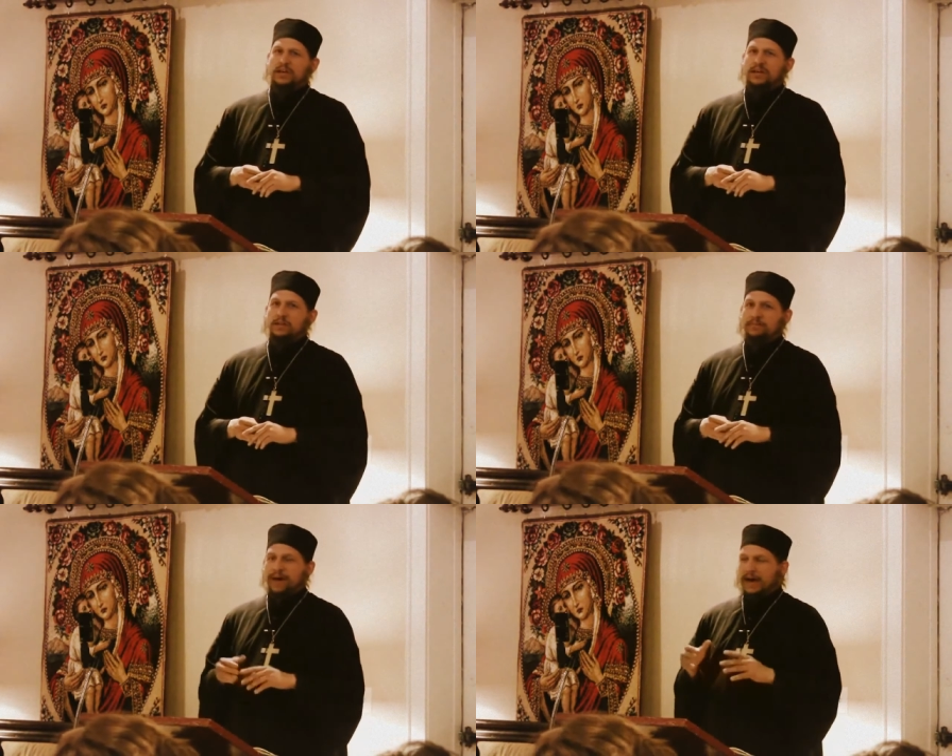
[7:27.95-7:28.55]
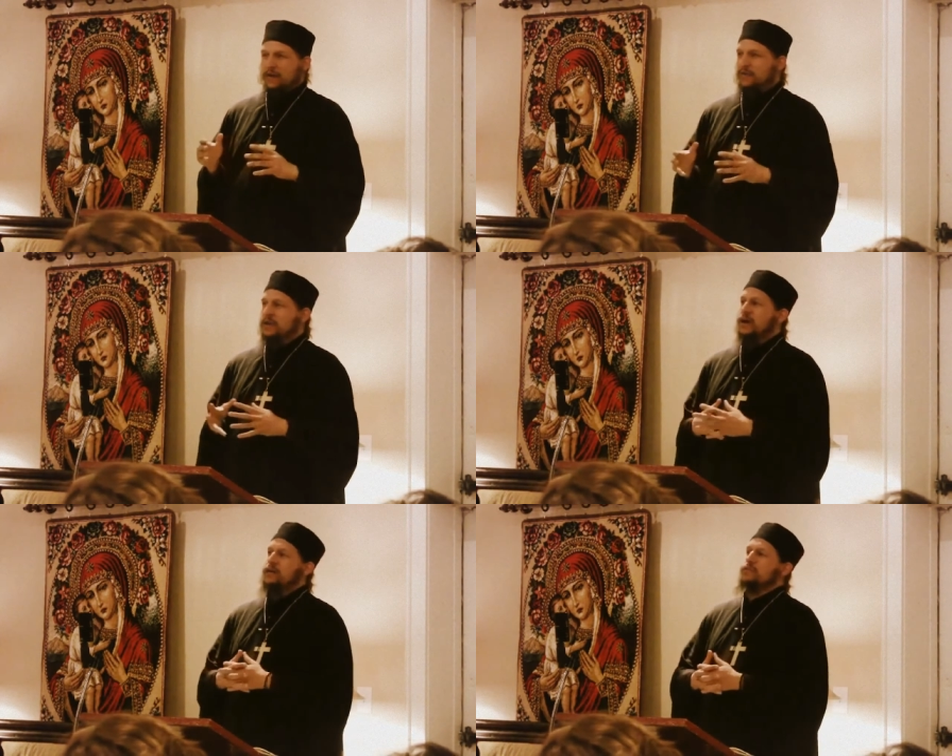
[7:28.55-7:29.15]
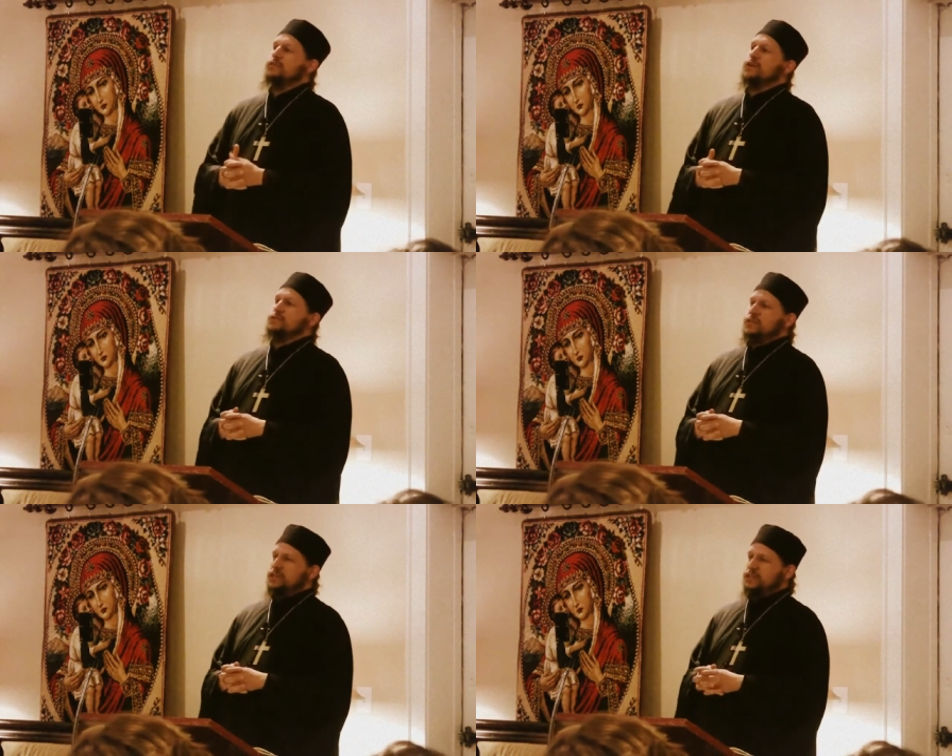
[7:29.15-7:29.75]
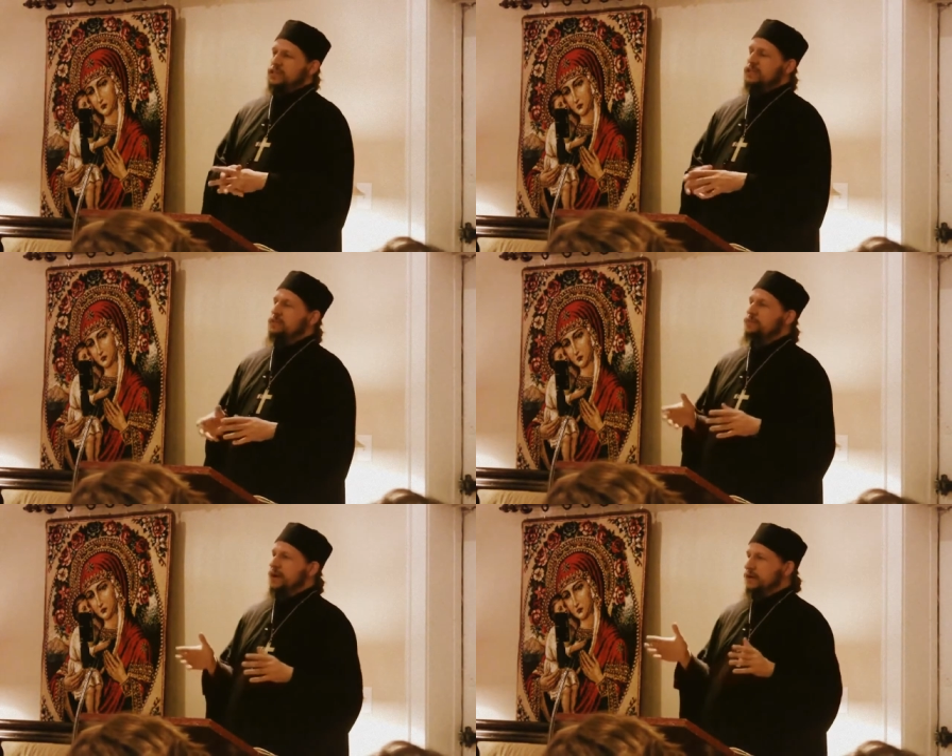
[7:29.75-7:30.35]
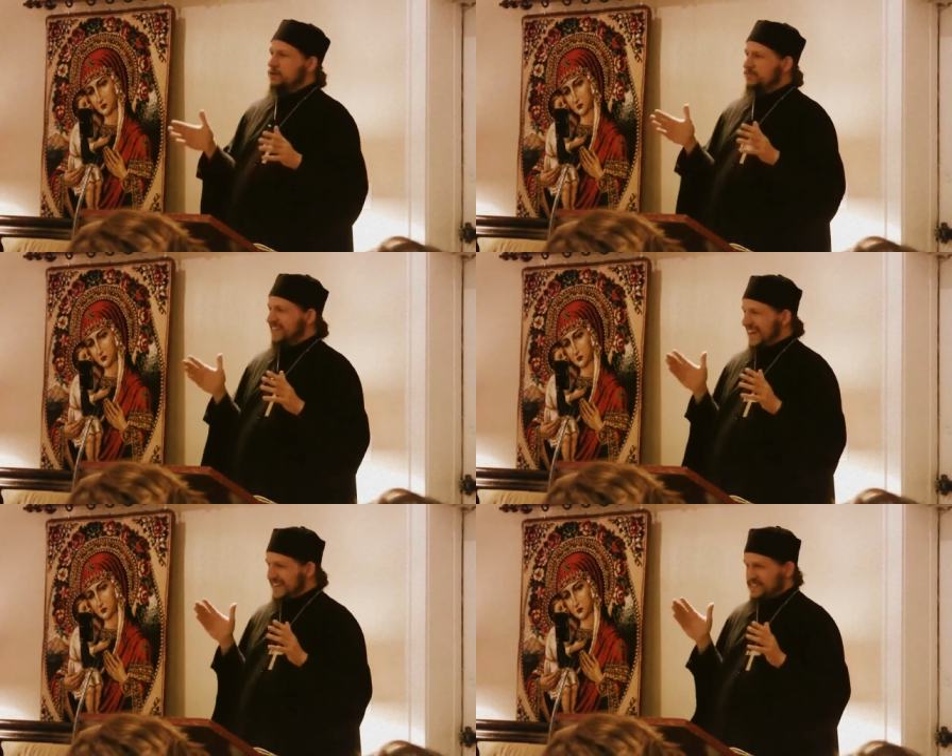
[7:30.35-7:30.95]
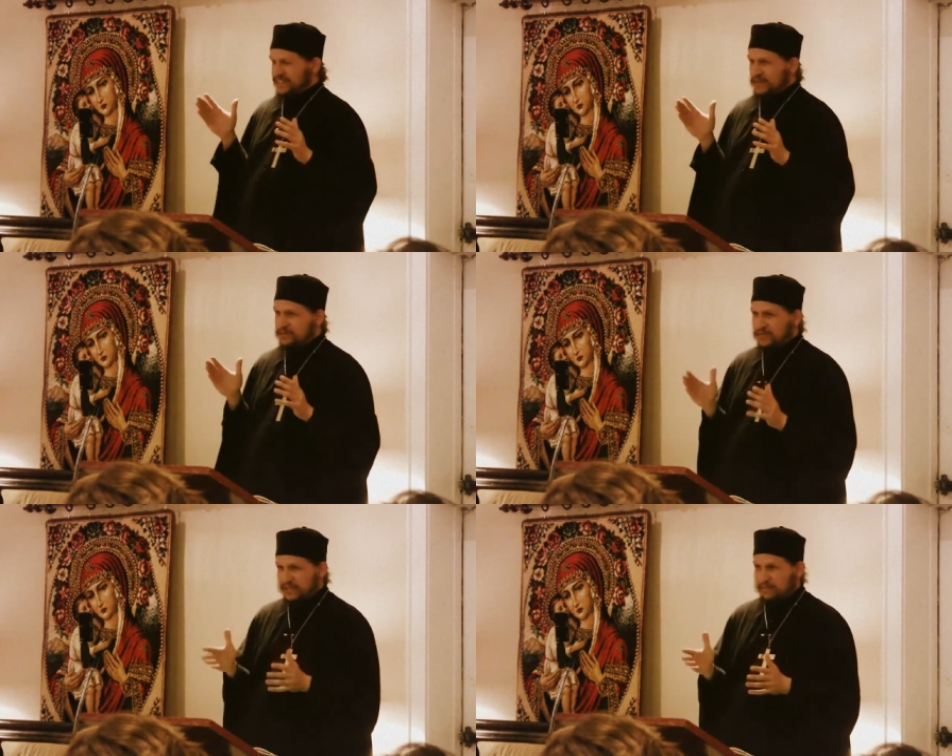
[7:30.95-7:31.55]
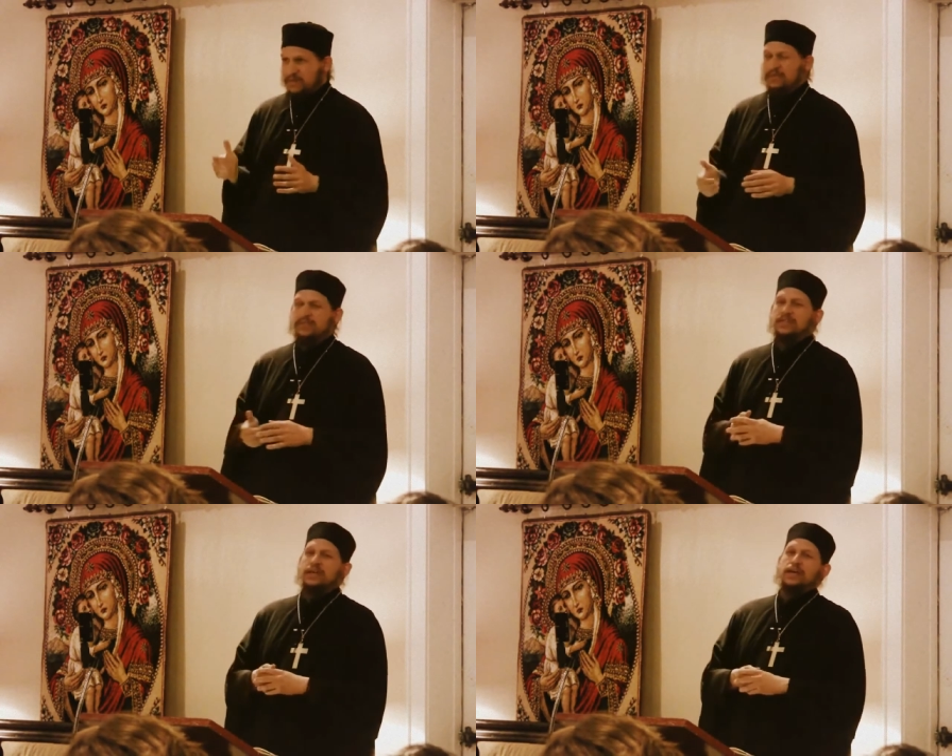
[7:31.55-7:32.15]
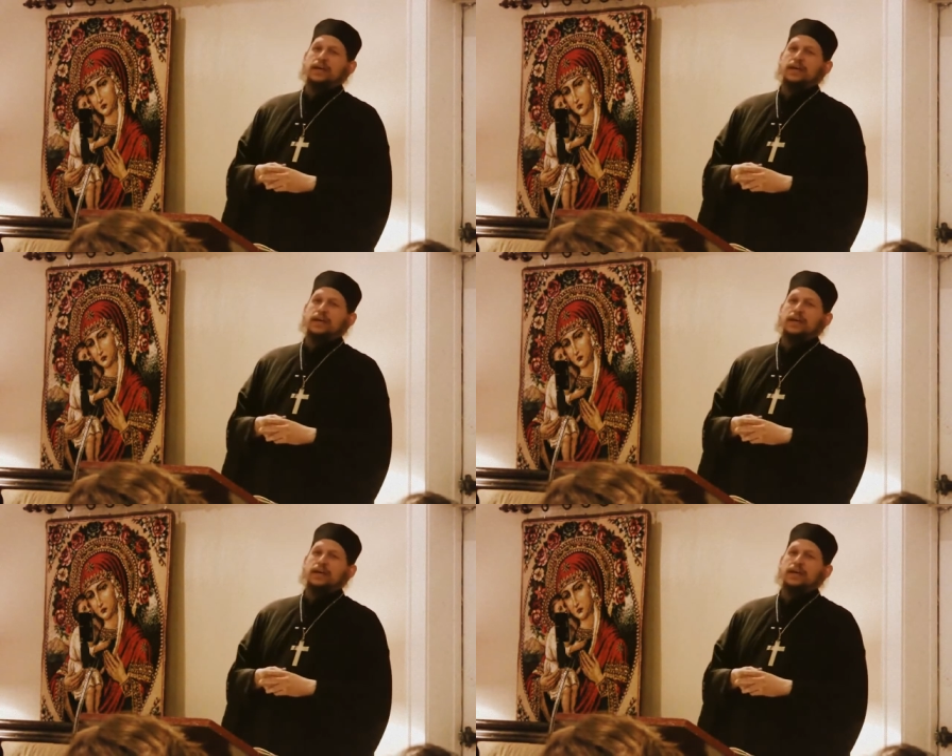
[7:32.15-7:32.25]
The power of, of healing, the power of casting out demons,